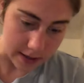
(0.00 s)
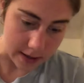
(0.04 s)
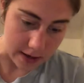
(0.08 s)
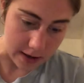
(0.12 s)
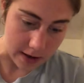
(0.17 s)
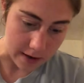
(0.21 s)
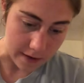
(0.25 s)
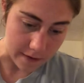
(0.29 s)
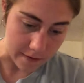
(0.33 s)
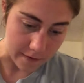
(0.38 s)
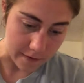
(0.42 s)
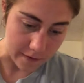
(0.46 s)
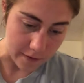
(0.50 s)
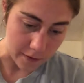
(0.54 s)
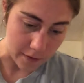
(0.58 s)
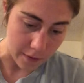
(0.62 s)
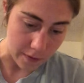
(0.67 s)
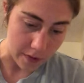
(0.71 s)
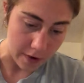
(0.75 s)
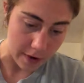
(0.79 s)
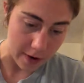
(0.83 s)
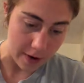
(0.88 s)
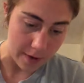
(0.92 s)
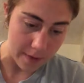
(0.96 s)
a
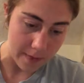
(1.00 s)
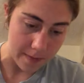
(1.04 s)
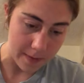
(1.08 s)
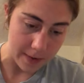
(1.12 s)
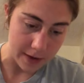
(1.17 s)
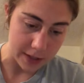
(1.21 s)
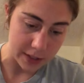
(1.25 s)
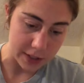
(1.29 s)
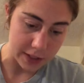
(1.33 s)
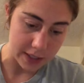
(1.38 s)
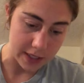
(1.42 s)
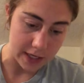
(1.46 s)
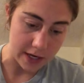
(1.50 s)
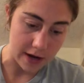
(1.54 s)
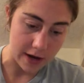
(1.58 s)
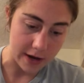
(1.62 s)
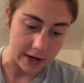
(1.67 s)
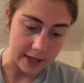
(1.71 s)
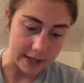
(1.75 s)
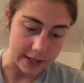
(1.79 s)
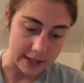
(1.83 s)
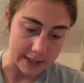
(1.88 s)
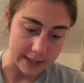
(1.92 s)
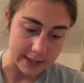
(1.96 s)
4, but G got
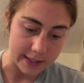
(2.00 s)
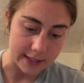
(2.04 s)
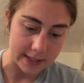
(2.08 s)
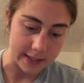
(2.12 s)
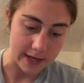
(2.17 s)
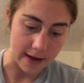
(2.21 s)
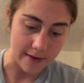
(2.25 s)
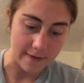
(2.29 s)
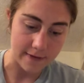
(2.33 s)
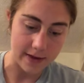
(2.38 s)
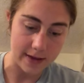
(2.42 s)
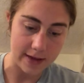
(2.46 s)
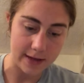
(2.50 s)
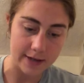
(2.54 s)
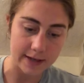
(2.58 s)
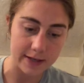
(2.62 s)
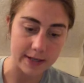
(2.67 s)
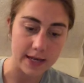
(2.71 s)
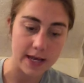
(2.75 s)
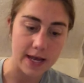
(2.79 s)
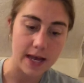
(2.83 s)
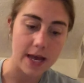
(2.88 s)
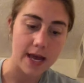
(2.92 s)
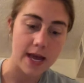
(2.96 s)
a 7.
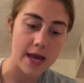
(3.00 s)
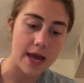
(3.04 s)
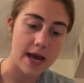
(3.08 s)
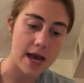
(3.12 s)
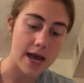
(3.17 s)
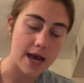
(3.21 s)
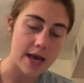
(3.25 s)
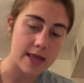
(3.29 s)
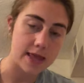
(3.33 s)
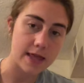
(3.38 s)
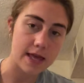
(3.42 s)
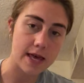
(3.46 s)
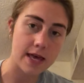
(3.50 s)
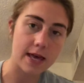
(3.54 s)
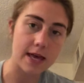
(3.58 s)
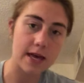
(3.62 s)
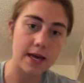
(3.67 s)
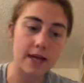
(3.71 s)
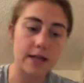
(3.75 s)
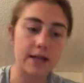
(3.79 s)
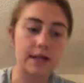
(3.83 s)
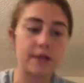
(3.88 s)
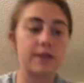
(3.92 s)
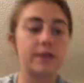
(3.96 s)
And
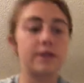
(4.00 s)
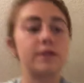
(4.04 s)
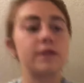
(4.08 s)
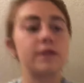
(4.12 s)
then,